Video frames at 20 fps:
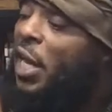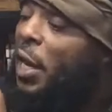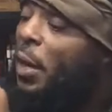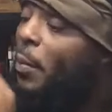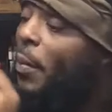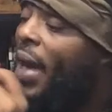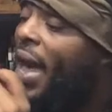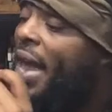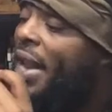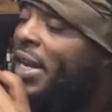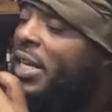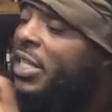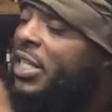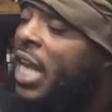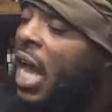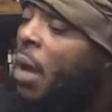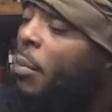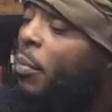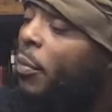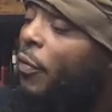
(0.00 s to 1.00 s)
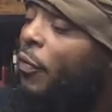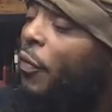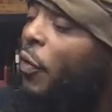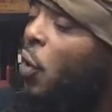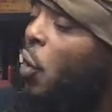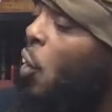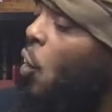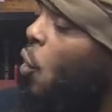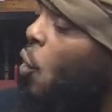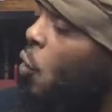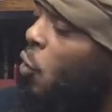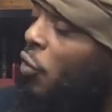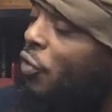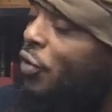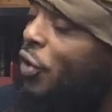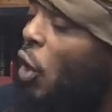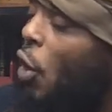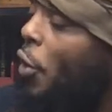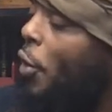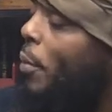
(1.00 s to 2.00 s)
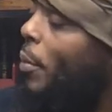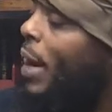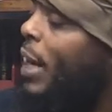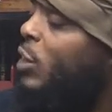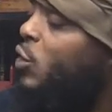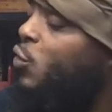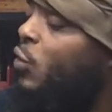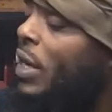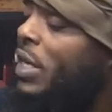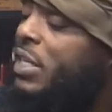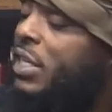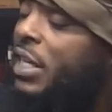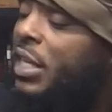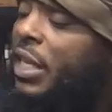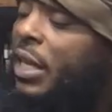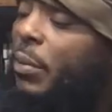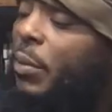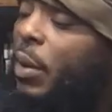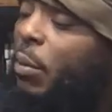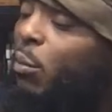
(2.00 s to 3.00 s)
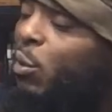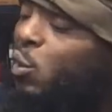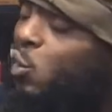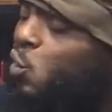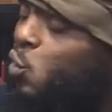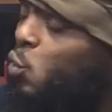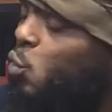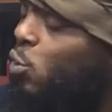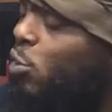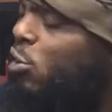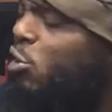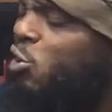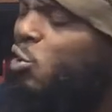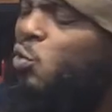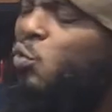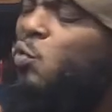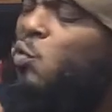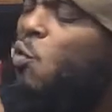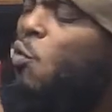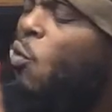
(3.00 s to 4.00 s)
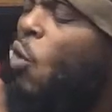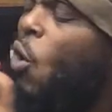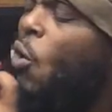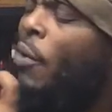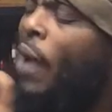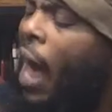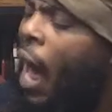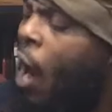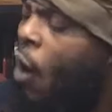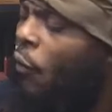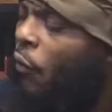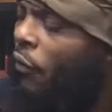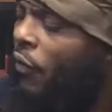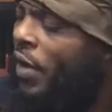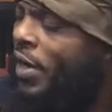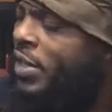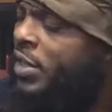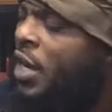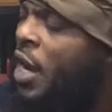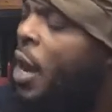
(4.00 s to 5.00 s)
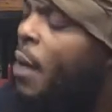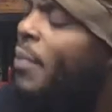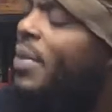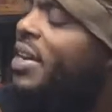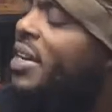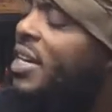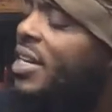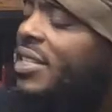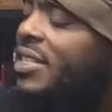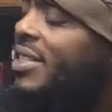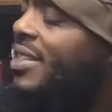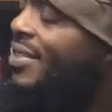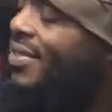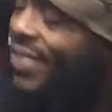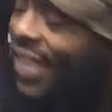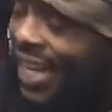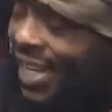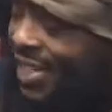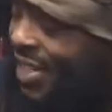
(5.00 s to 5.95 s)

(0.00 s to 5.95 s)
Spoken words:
a bad example for her own daughter by dressing them in mature, too-grown outfits because she thinks